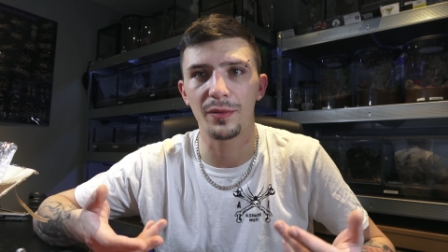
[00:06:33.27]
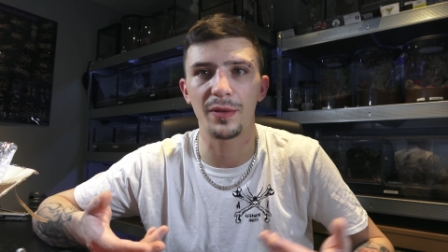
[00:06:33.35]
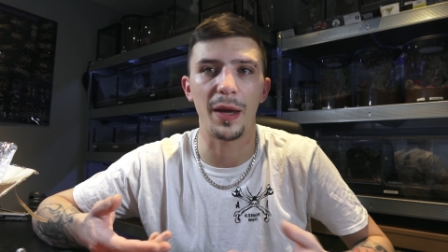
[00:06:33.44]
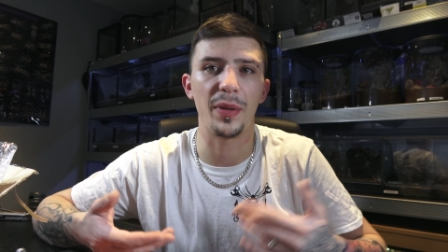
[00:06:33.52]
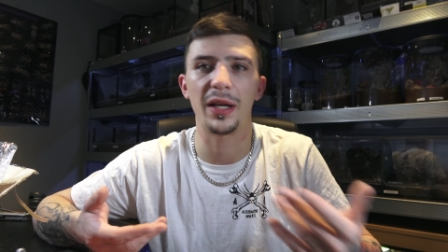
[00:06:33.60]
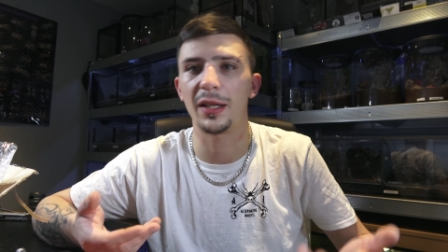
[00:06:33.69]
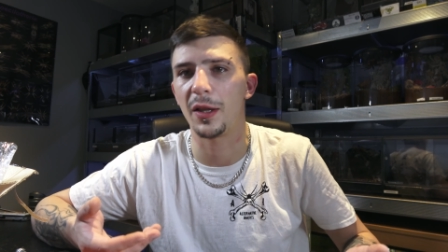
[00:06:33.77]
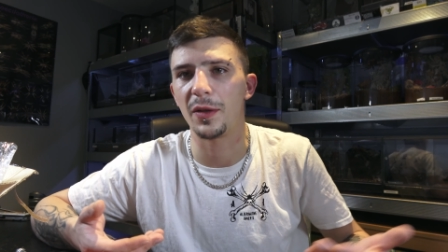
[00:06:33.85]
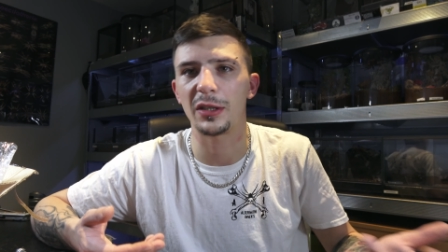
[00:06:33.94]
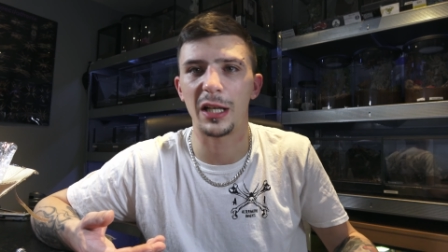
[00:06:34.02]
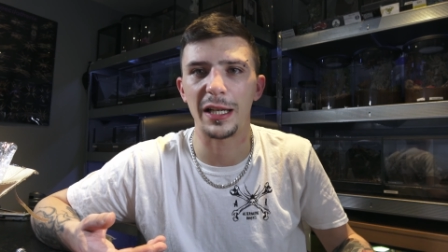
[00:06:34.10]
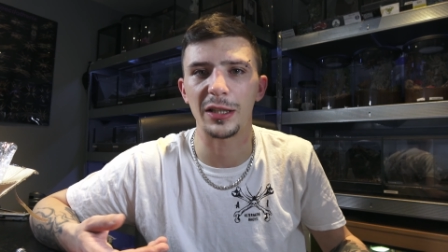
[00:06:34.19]
they're bigger than
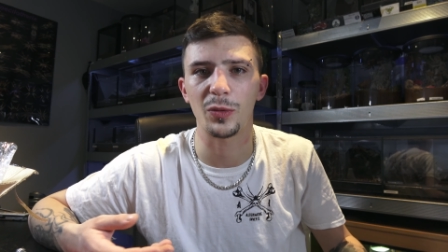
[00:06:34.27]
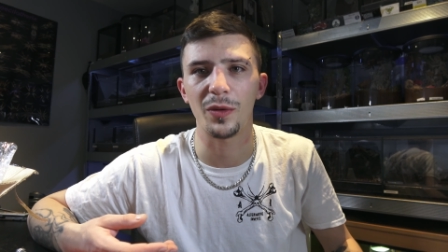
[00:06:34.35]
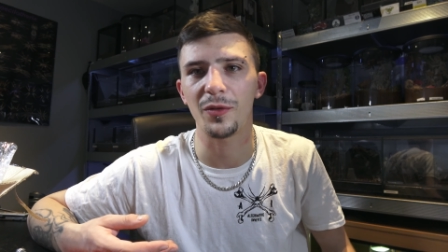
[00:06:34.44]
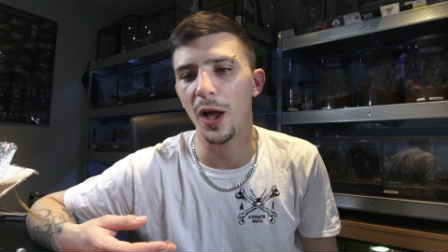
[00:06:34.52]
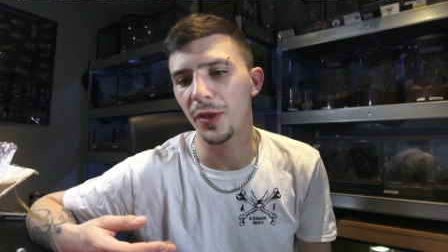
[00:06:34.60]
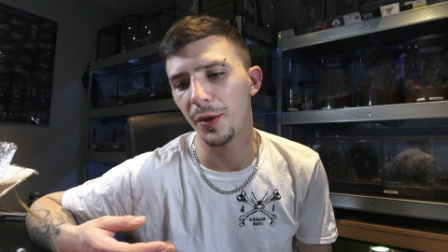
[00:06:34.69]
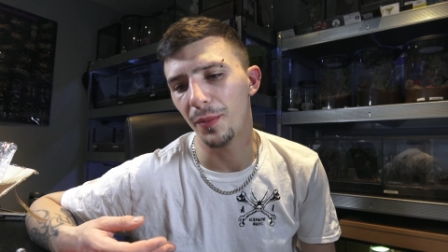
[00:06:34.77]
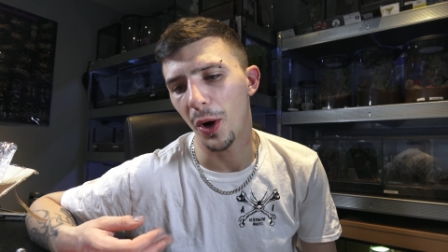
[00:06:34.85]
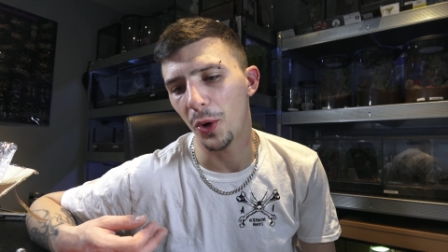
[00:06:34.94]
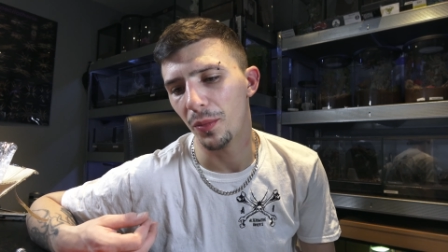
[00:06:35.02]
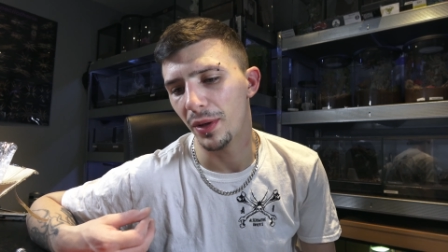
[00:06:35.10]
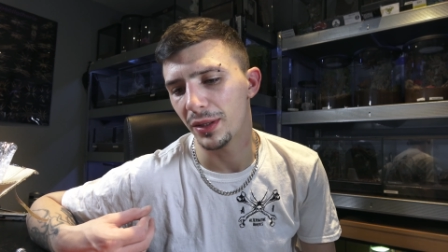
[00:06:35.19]
the slings we've got at the
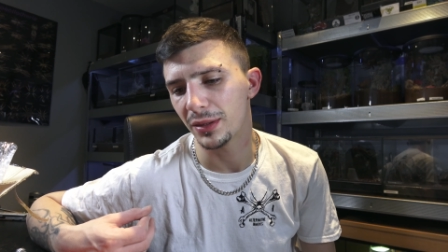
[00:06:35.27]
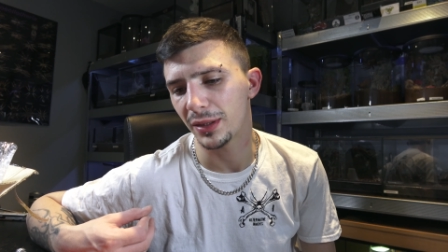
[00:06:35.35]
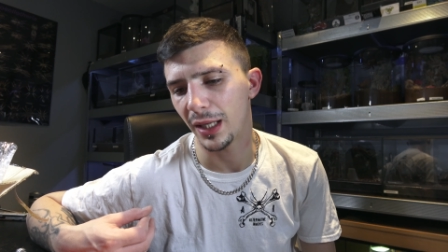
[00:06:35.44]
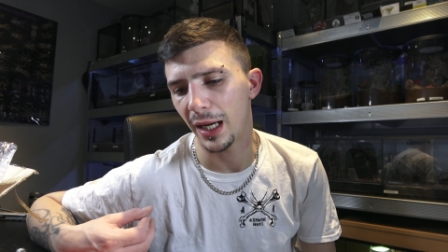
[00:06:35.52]
moment.